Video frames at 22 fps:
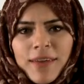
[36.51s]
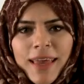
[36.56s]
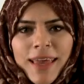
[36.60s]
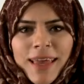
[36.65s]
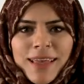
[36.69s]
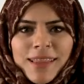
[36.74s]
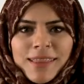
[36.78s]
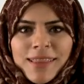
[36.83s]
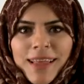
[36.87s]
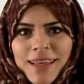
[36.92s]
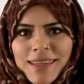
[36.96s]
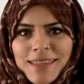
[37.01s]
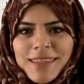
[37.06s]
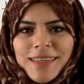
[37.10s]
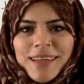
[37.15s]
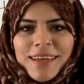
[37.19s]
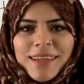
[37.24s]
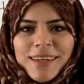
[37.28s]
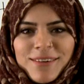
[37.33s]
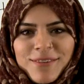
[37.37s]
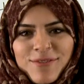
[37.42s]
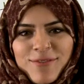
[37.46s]
a
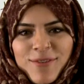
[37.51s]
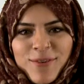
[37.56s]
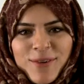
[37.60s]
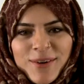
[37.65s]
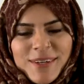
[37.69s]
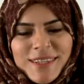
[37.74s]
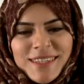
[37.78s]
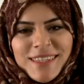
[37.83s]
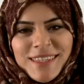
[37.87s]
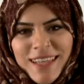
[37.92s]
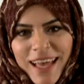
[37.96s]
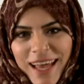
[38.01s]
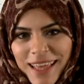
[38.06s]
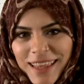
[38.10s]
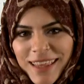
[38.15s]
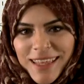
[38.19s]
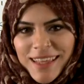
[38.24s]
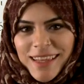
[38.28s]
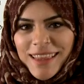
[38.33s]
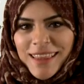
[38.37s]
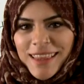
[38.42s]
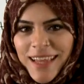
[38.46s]
lesson for
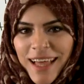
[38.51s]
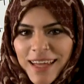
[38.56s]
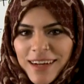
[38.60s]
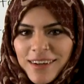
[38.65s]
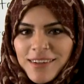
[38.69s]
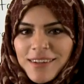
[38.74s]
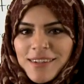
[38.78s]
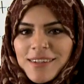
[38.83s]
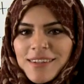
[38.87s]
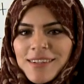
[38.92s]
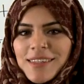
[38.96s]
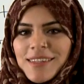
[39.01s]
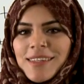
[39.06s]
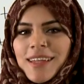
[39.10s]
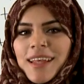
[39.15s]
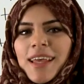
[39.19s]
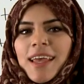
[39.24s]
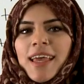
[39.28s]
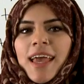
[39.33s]
silent letters